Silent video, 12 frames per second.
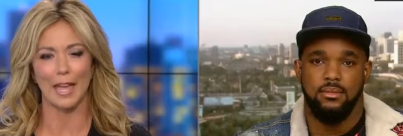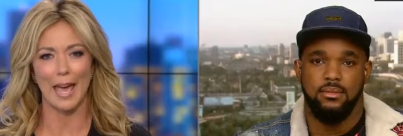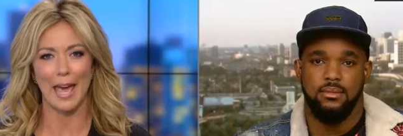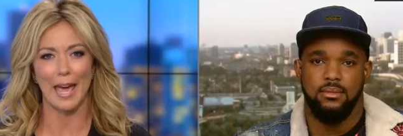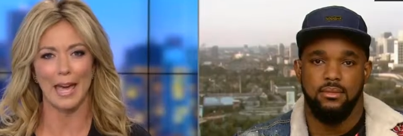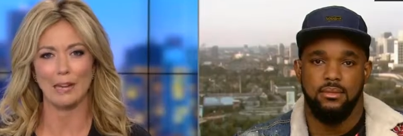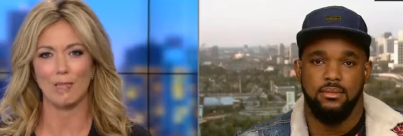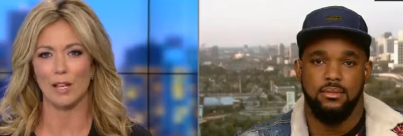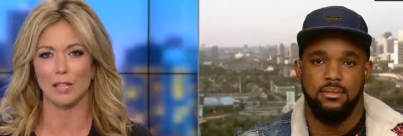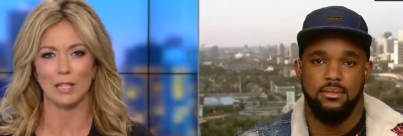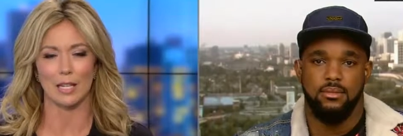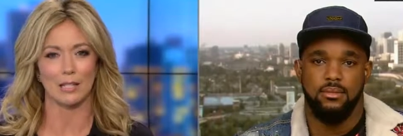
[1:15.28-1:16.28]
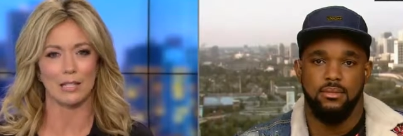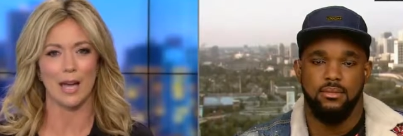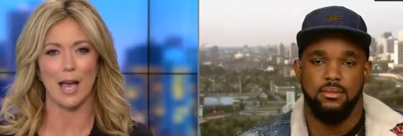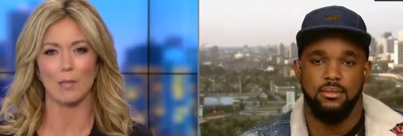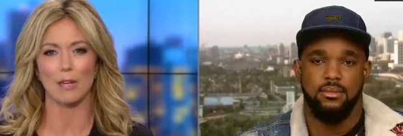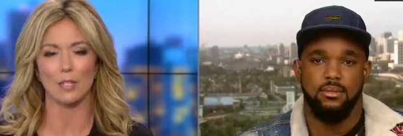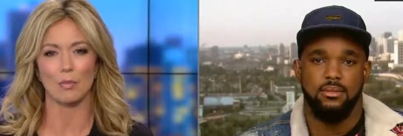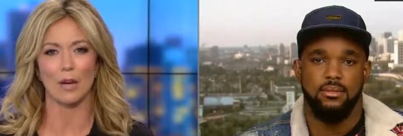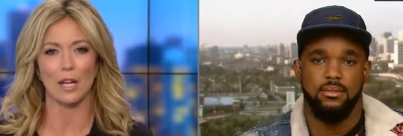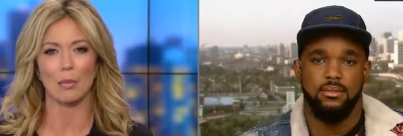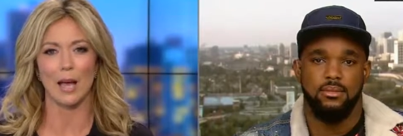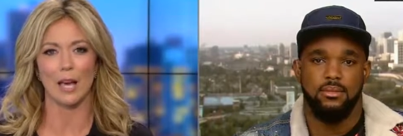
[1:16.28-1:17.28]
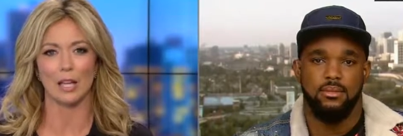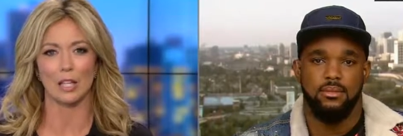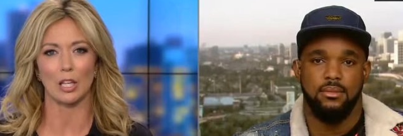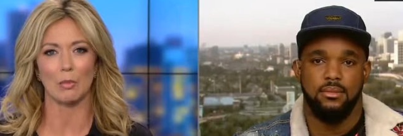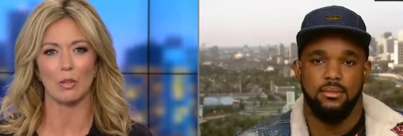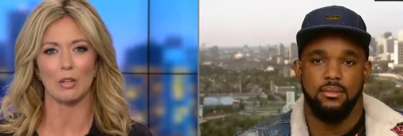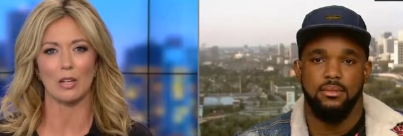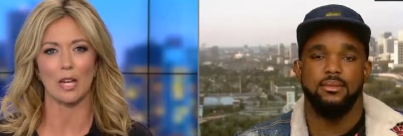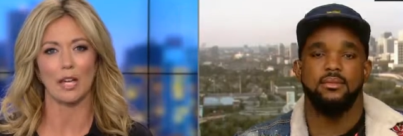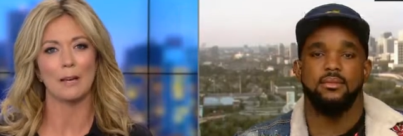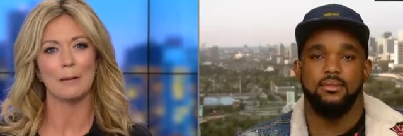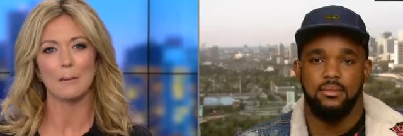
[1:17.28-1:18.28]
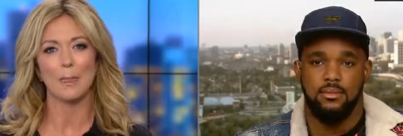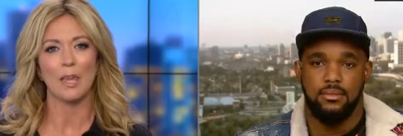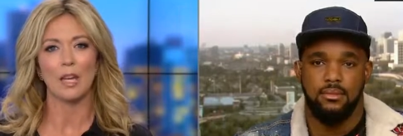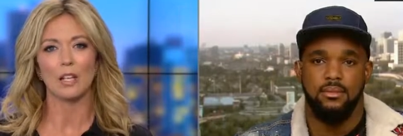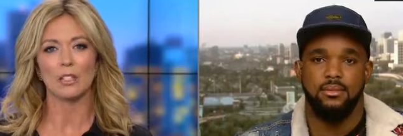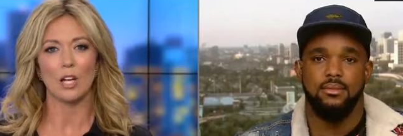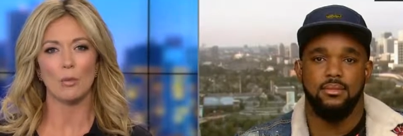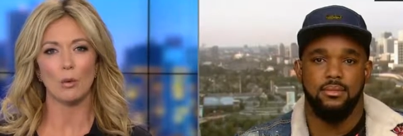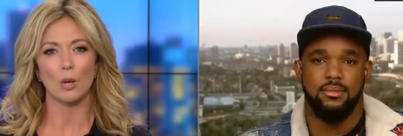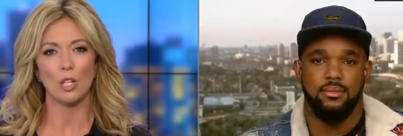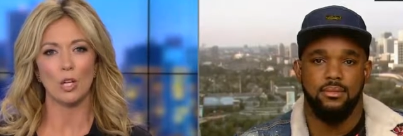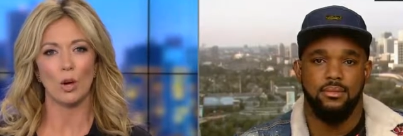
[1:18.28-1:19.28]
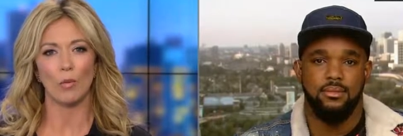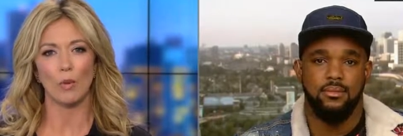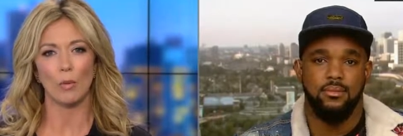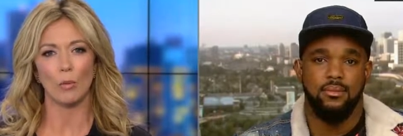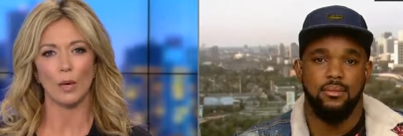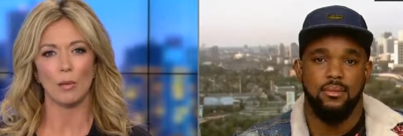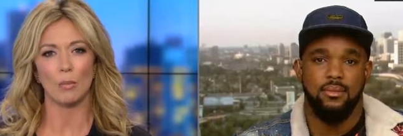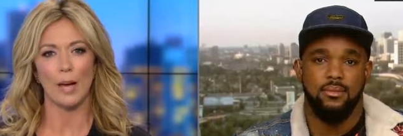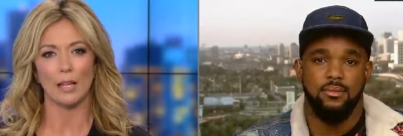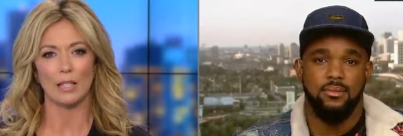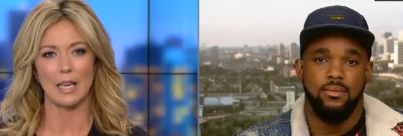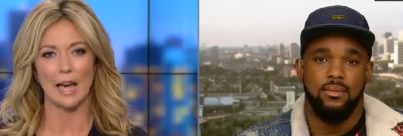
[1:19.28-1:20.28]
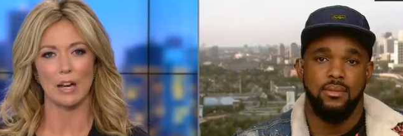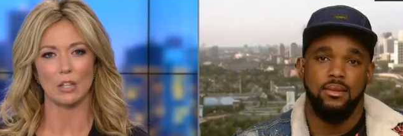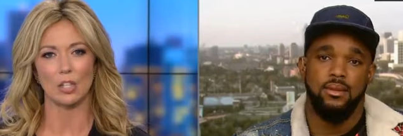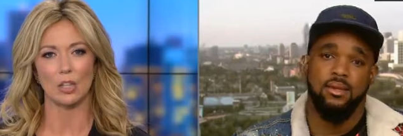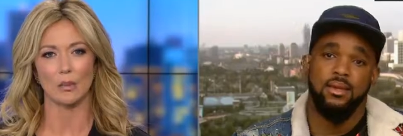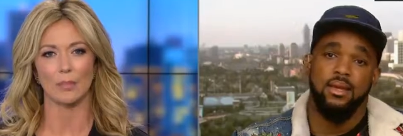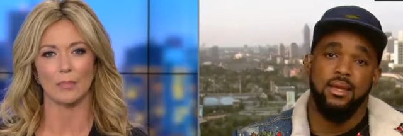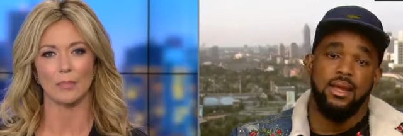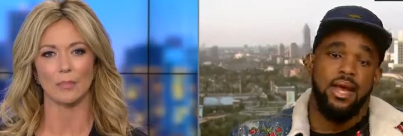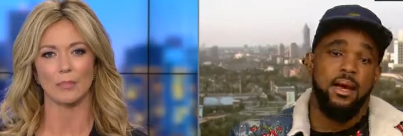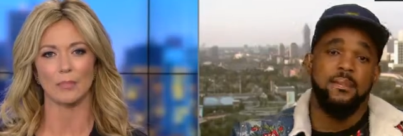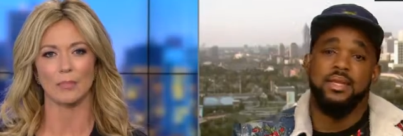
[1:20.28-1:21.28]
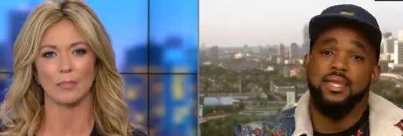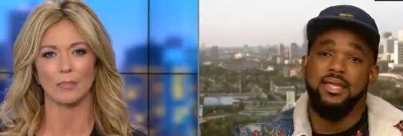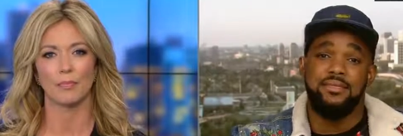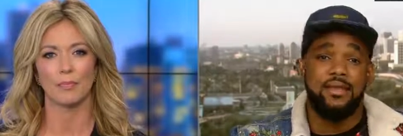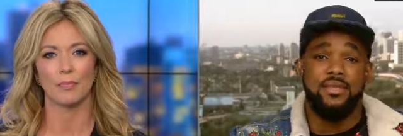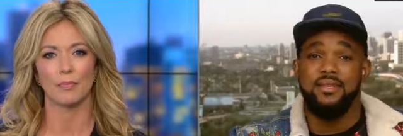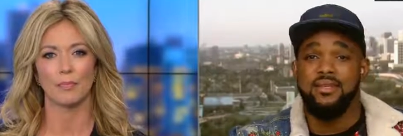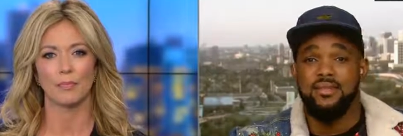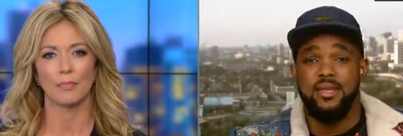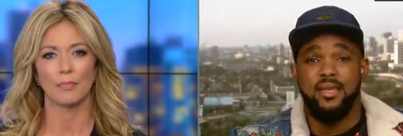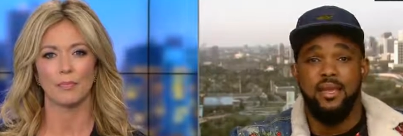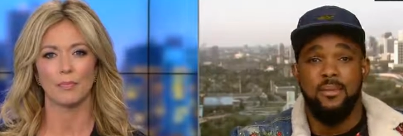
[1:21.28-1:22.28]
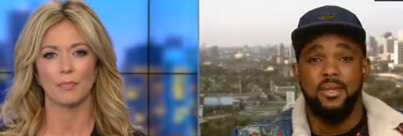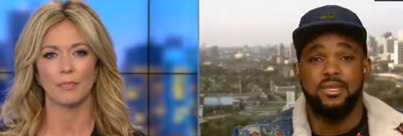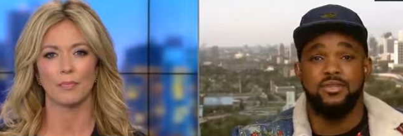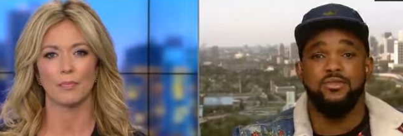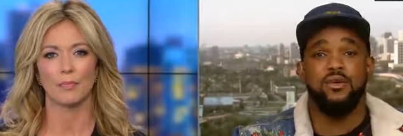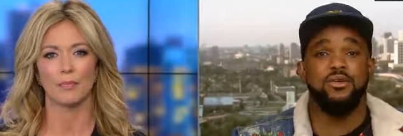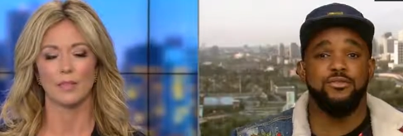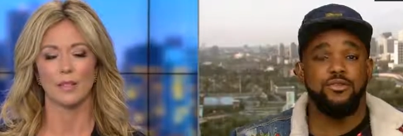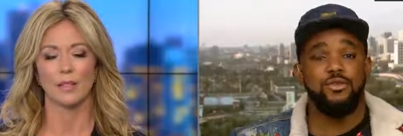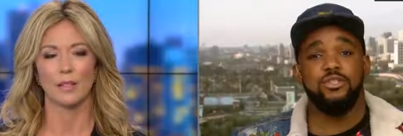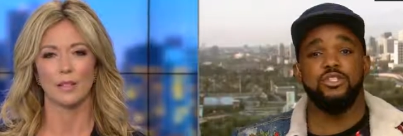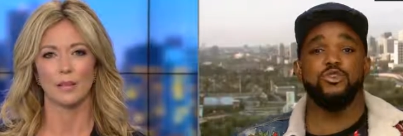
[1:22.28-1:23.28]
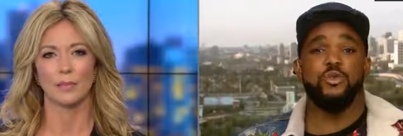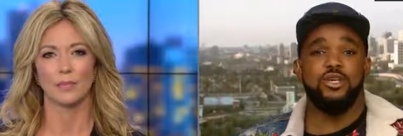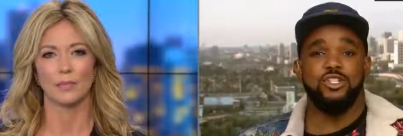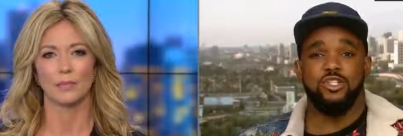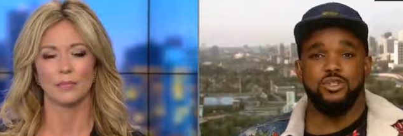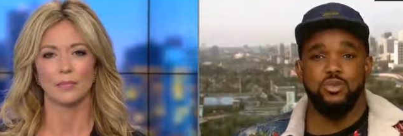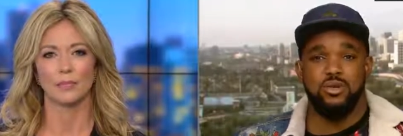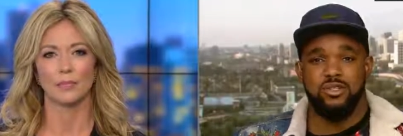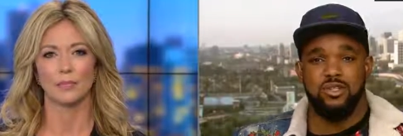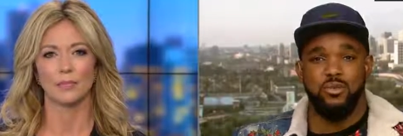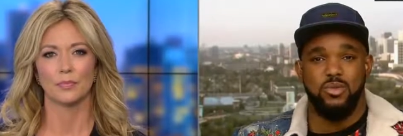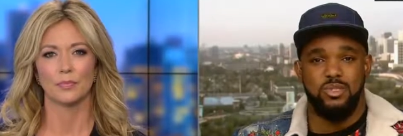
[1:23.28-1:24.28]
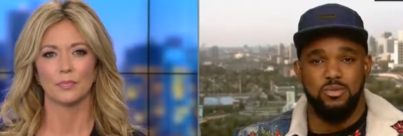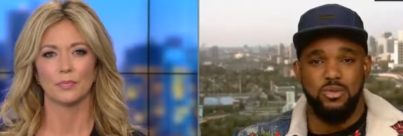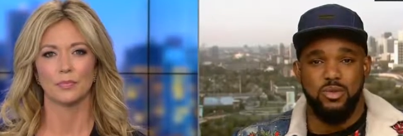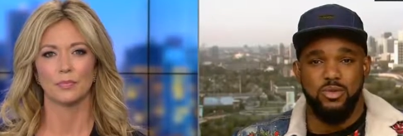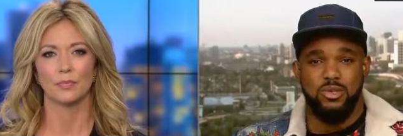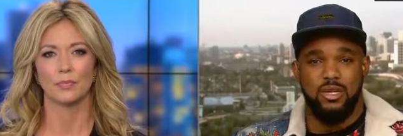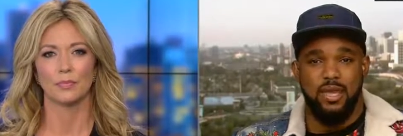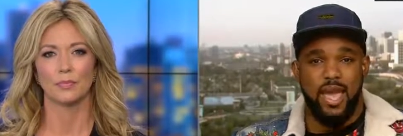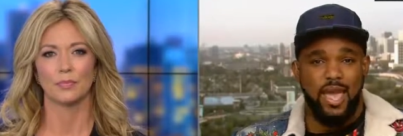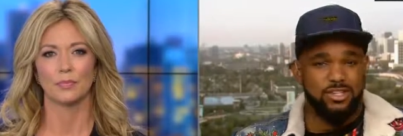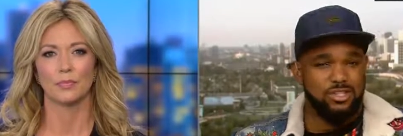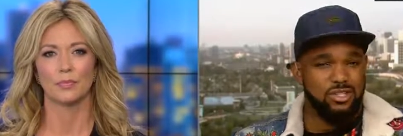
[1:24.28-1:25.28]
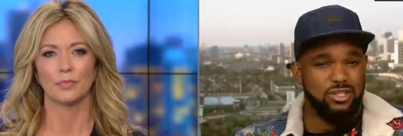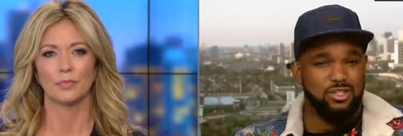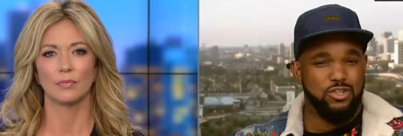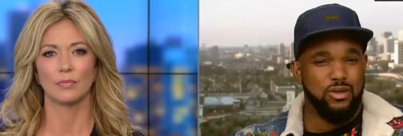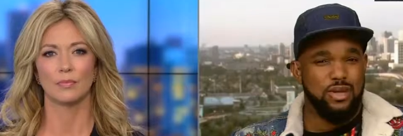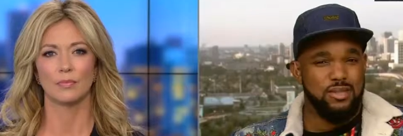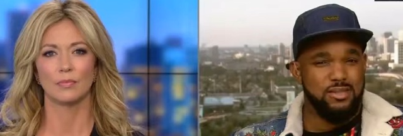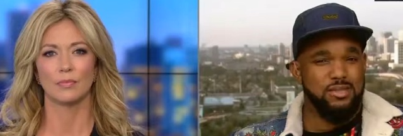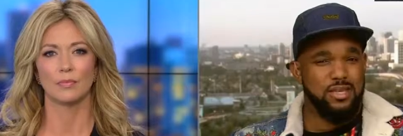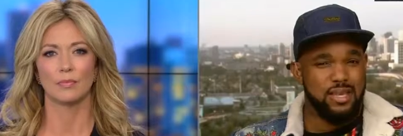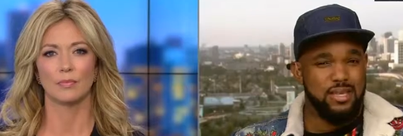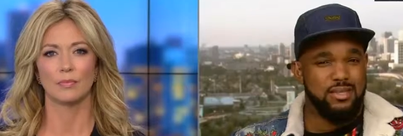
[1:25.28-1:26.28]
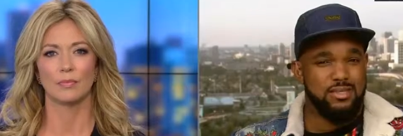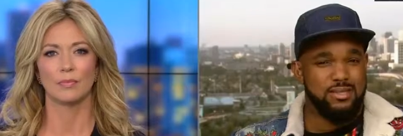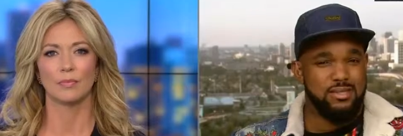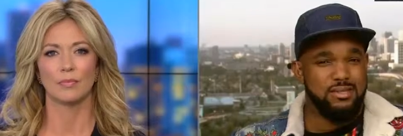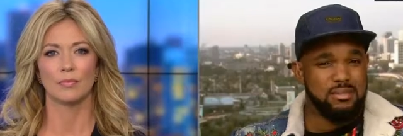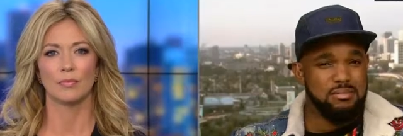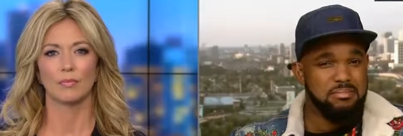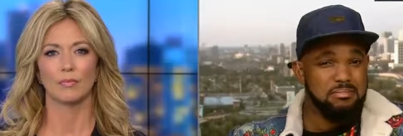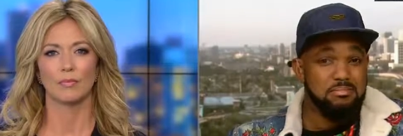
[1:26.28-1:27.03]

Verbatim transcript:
Speaker 1: LA, investing his time and his money back in the community. Tell me what you know of him and what impact he had on you.
Speaker 2: I mean, at the end of the day, I mean, there's very few situations where someone's music actually transcends